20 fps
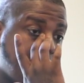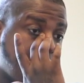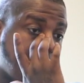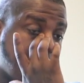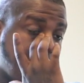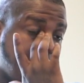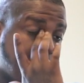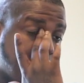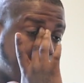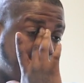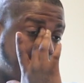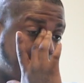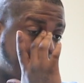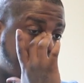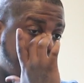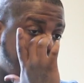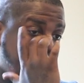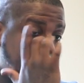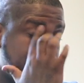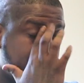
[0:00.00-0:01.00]
He uh
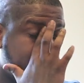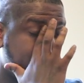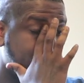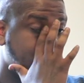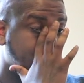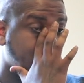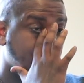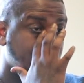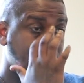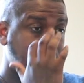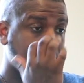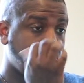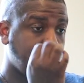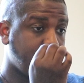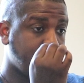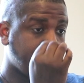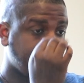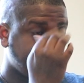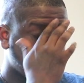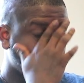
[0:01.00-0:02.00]
he
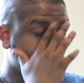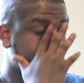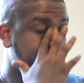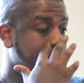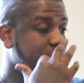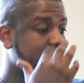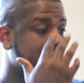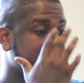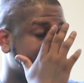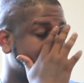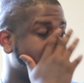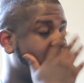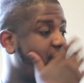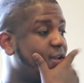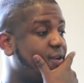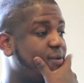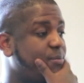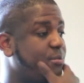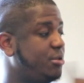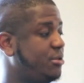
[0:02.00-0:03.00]
he's pretty much
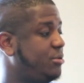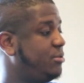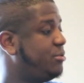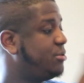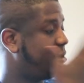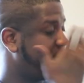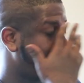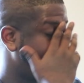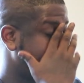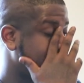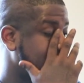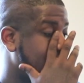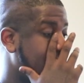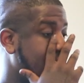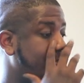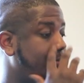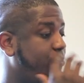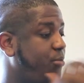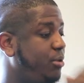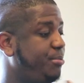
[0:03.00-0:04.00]
exactly producing this
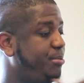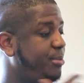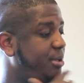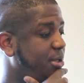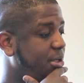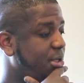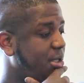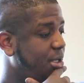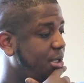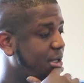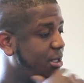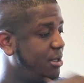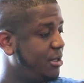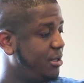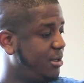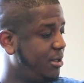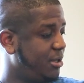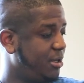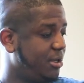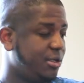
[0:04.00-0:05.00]
album with me.
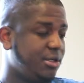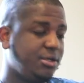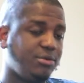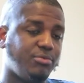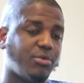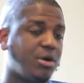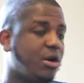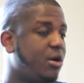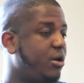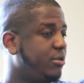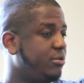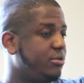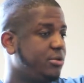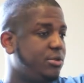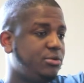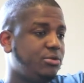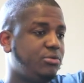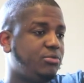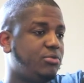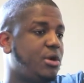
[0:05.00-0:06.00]
Mm-hmm. Uh he's Raw,
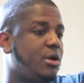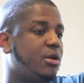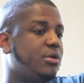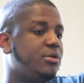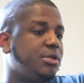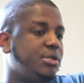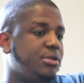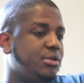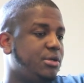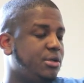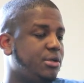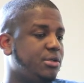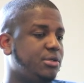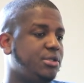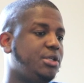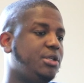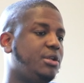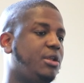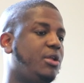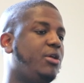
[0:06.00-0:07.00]
dude. Raw. He uh,
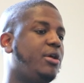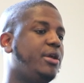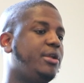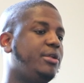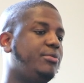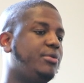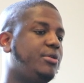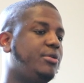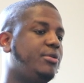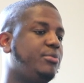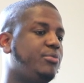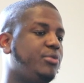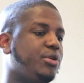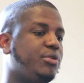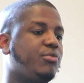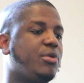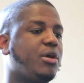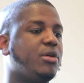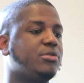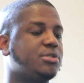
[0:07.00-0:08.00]
did Lord and um
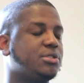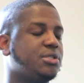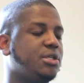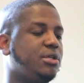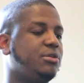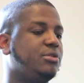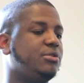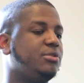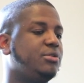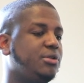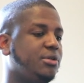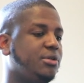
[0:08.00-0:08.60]
Rick Raw single